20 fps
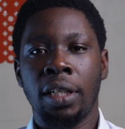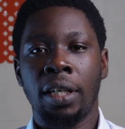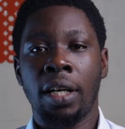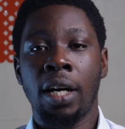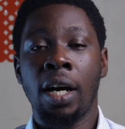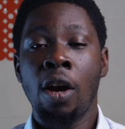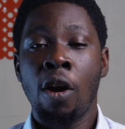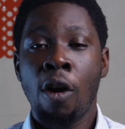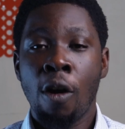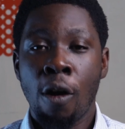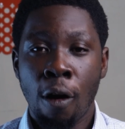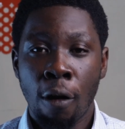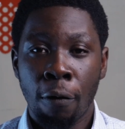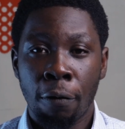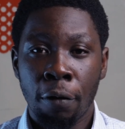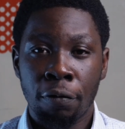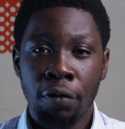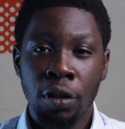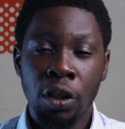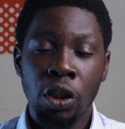naira or
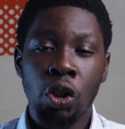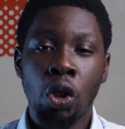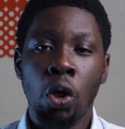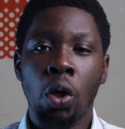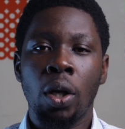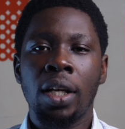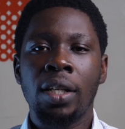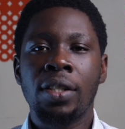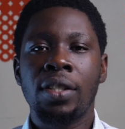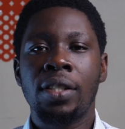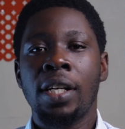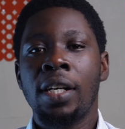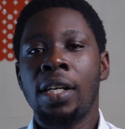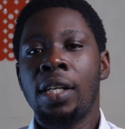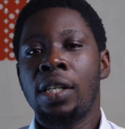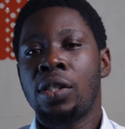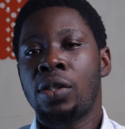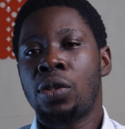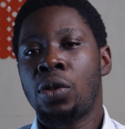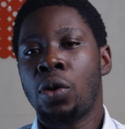$15.
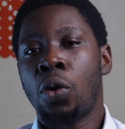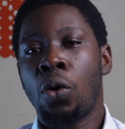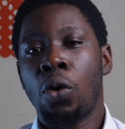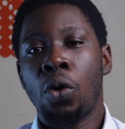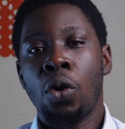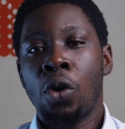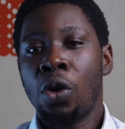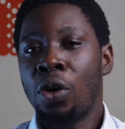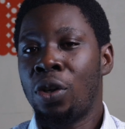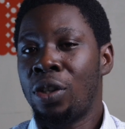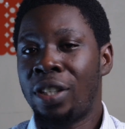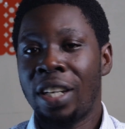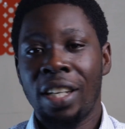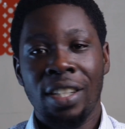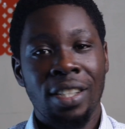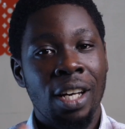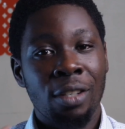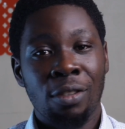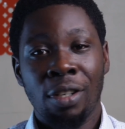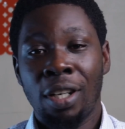So
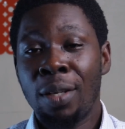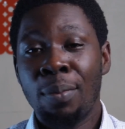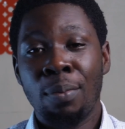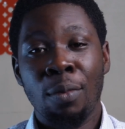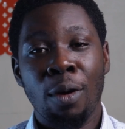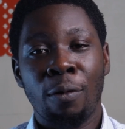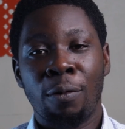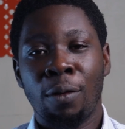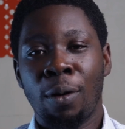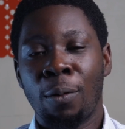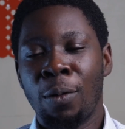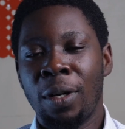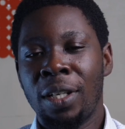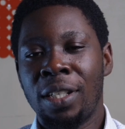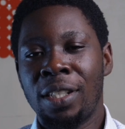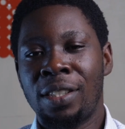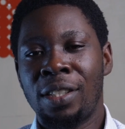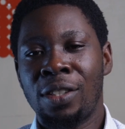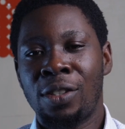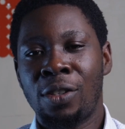there's actually more from where
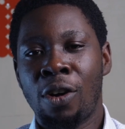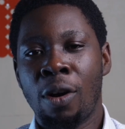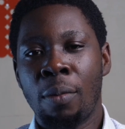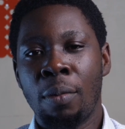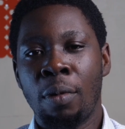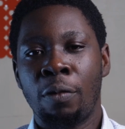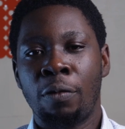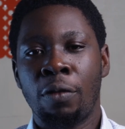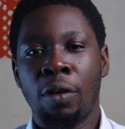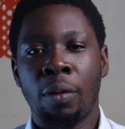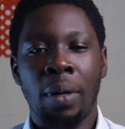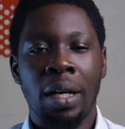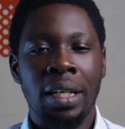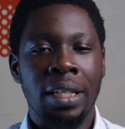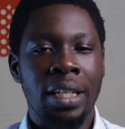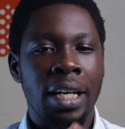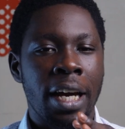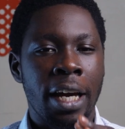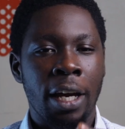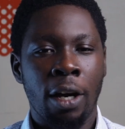this is coming from, and
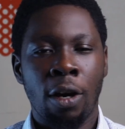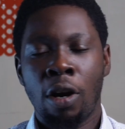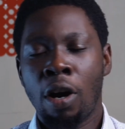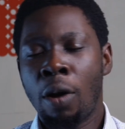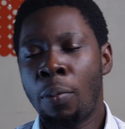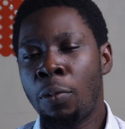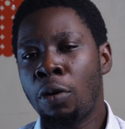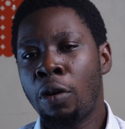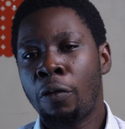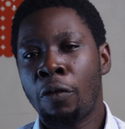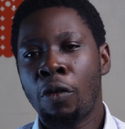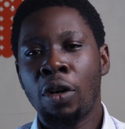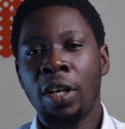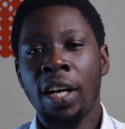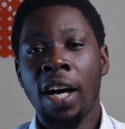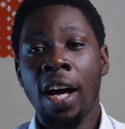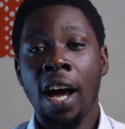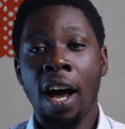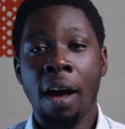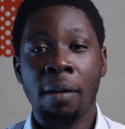there are a couple of
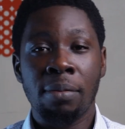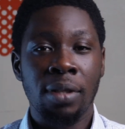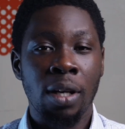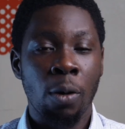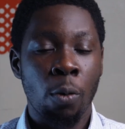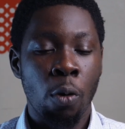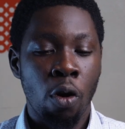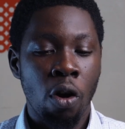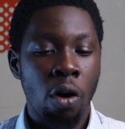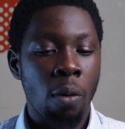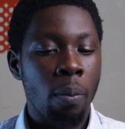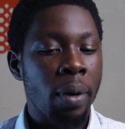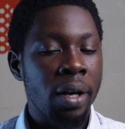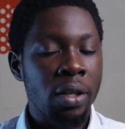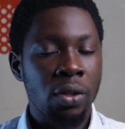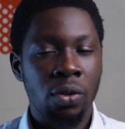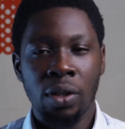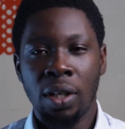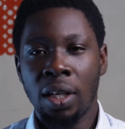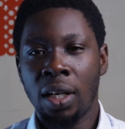other herbs that will
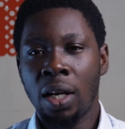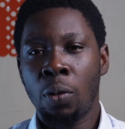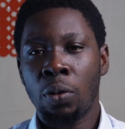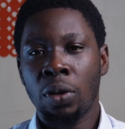combine together